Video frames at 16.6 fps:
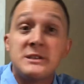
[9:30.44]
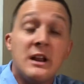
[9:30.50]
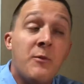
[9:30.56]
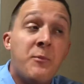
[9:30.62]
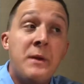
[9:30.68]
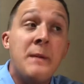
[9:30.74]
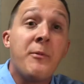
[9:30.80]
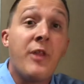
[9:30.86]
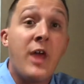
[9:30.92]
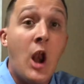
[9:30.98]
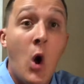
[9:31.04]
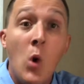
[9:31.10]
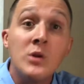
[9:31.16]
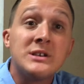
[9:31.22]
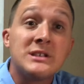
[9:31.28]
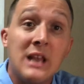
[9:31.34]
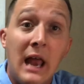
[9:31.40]
of people that
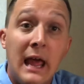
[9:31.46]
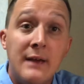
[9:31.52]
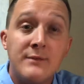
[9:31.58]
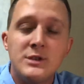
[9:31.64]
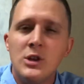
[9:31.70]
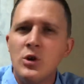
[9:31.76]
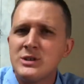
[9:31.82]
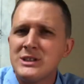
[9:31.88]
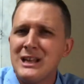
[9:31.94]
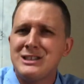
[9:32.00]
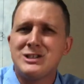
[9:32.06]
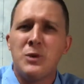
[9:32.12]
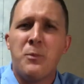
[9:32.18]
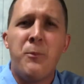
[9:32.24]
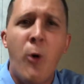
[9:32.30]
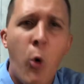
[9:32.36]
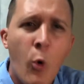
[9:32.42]
owned slaves and those that
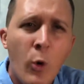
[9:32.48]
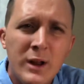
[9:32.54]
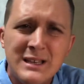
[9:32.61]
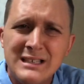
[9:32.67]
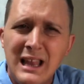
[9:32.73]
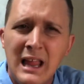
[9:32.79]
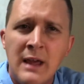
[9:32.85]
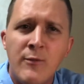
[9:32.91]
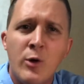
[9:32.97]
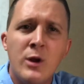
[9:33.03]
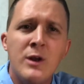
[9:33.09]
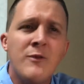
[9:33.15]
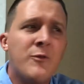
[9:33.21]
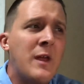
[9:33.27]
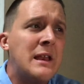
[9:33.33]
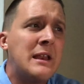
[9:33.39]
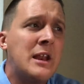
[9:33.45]
supported slavery,
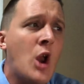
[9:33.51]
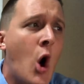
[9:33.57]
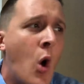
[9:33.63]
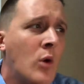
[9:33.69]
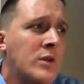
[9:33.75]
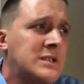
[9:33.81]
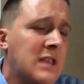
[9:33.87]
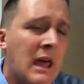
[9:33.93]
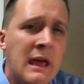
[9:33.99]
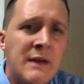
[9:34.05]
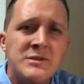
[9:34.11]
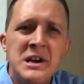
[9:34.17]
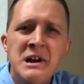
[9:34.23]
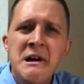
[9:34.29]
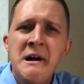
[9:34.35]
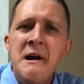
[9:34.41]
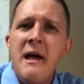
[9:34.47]
if they didn't own slaves,
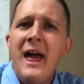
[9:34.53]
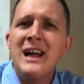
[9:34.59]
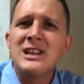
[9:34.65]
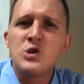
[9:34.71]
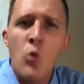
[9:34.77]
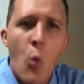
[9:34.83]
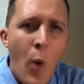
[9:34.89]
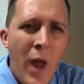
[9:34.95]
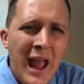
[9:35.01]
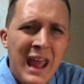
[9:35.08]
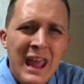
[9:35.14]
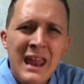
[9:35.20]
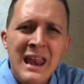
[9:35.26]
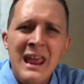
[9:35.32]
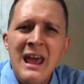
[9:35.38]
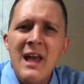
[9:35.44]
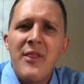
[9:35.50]
that's
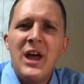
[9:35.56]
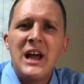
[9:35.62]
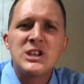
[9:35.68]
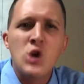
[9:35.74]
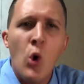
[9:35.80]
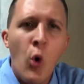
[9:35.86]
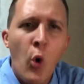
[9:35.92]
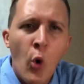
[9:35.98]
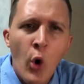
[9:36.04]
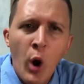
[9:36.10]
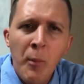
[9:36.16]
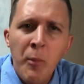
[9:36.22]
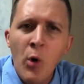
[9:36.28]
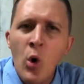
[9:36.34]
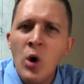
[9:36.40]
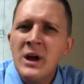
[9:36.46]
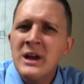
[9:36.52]
wicked, that's
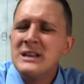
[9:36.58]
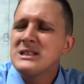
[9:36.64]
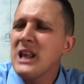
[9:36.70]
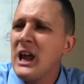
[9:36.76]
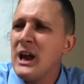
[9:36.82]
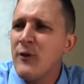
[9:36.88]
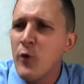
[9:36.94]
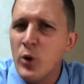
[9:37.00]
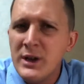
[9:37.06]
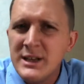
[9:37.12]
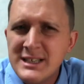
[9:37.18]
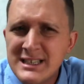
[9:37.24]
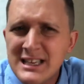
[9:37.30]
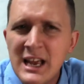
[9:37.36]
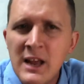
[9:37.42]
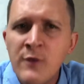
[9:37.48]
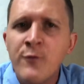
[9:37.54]
horrible, slavery's
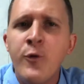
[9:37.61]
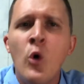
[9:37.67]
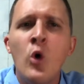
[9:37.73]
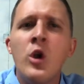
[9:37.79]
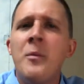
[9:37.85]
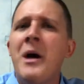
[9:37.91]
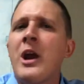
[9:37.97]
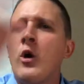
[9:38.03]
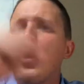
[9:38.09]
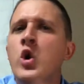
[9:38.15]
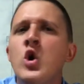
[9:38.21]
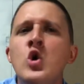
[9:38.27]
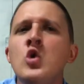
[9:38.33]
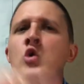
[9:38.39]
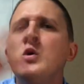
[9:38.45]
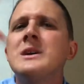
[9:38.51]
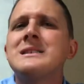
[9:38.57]
sinful, no matter
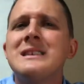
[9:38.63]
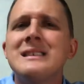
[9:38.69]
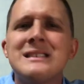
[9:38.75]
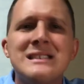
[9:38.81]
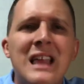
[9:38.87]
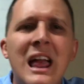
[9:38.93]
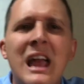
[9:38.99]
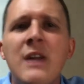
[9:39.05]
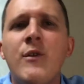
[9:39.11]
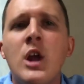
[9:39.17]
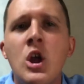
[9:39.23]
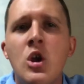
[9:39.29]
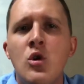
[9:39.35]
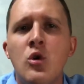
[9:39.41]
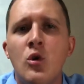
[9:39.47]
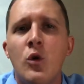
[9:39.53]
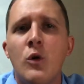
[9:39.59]
who is enslaving
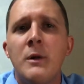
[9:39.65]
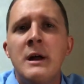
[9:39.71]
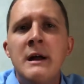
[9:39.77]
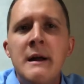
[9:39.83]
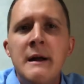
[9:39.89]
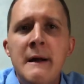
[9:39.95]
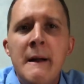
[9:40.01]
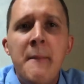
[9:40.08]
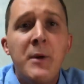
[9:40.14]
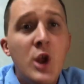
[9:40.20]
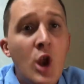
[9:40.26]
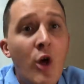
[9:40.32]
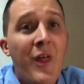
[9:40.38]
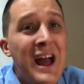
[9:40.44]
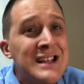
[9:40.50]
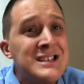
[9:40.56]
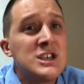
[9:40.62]
who. But you know,
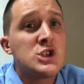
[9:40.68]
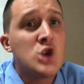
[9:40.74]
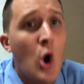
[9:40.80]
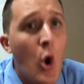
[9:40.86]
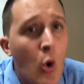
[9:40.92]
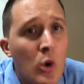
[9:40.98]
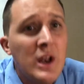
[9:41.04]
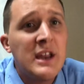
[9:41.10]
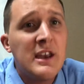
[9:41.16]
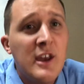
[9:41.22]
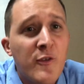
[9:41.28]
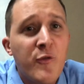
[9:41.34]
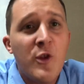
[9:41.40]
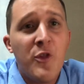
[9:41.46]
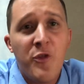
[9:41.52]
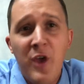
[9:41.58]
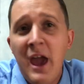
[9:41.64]
that's a totally
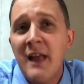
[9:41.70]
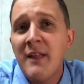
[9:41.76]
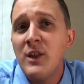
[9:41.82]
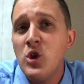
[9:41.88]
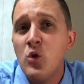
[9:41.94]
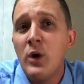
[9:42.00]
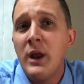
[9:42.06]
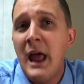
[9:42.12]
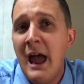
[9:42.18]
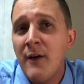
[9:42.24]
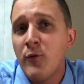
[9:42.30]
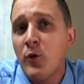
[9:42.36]
different thing than you had